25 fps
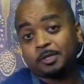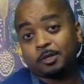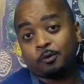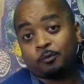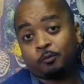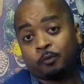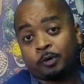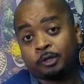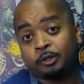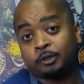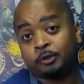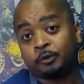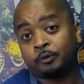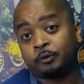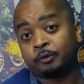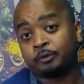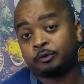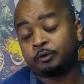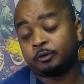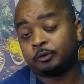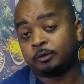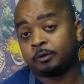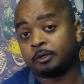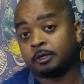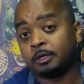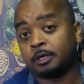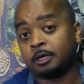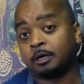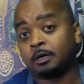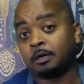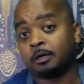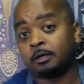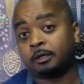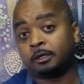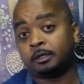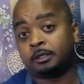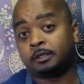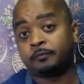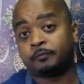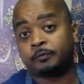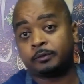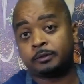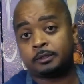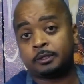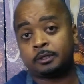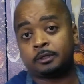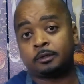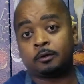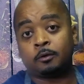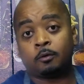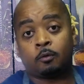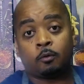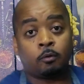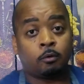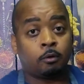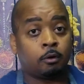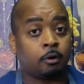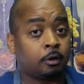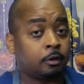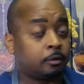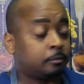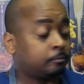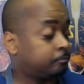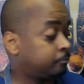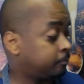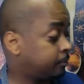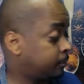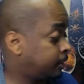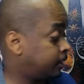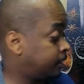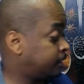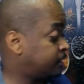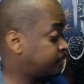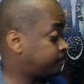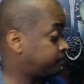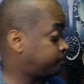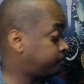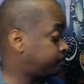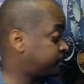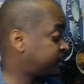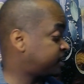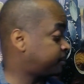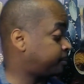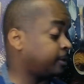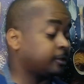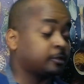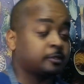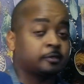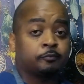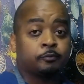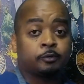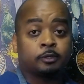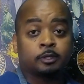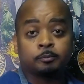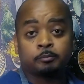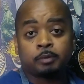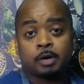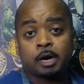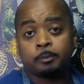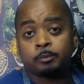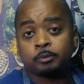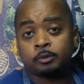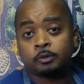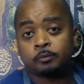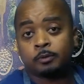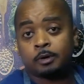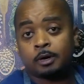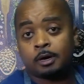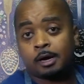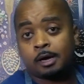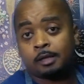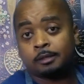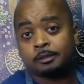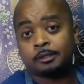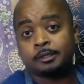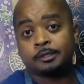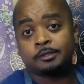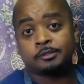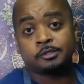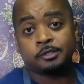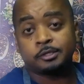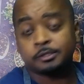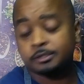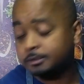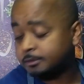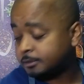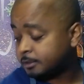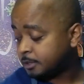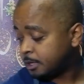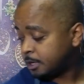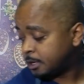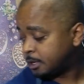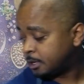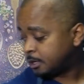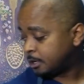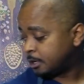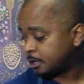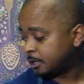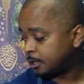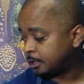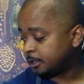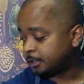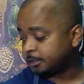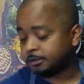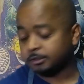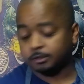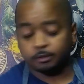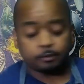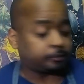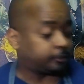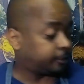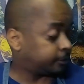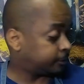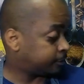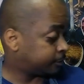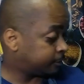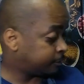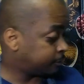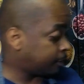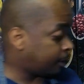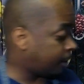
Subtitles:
Whether you're eating for dinner or it's especially really popular around holiday season. So this is